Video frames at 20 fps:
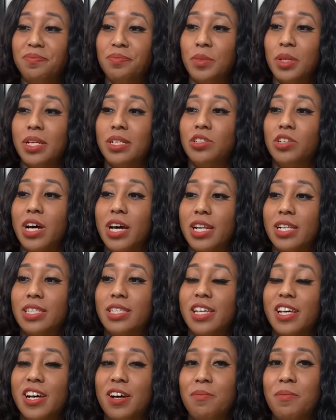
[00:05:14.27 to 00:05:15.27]
try to
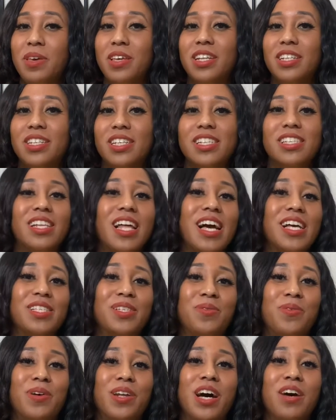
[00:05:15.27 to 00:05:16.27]
tell me to dislike
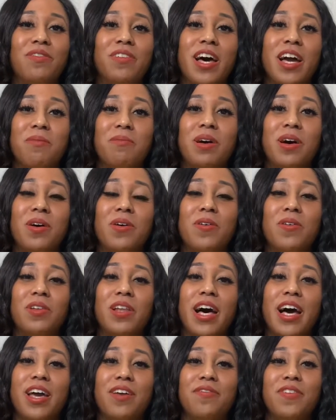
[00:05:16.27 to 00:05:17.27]
someone I've liked my whole
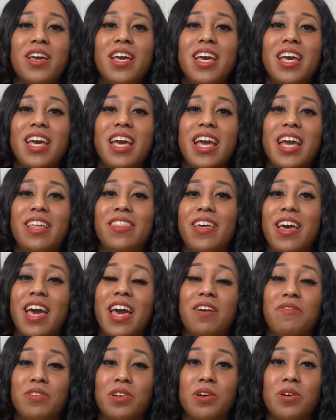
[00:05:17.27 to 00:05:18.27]
life and they
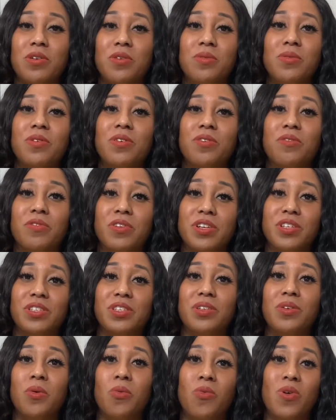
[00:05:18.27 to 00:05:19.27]
have no
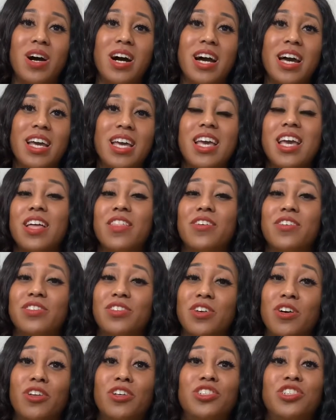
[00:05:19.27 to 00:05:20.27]
reason why. There's
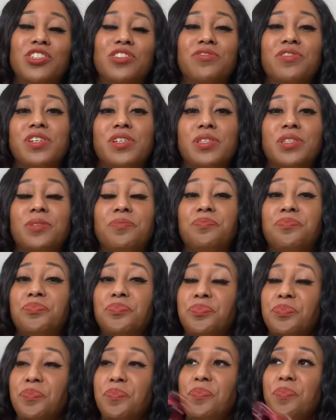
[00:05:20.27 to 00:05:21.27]
no legit reason.
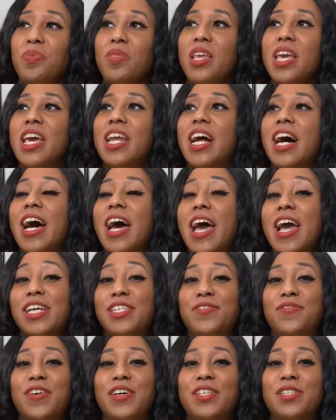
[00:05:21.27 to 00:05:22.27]
And I
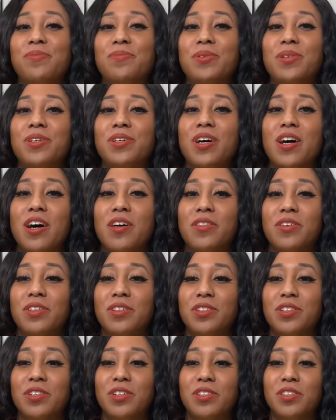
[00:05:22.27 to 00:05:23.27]
asked Facebook, all
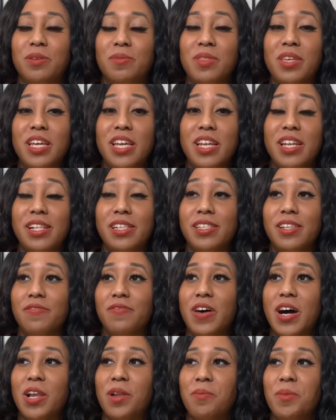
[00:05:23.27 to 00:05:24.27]
the, some of the idiots that
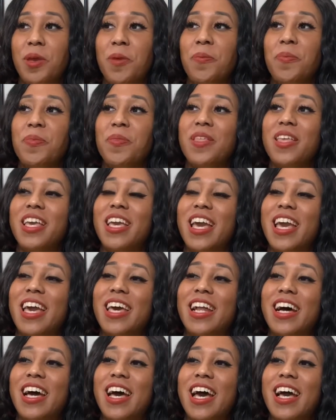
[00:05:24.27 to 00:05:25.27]
follow me,
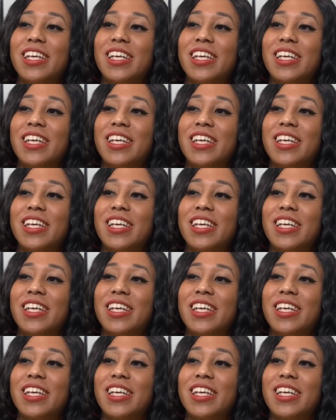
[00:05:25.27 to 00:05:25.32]
and I asked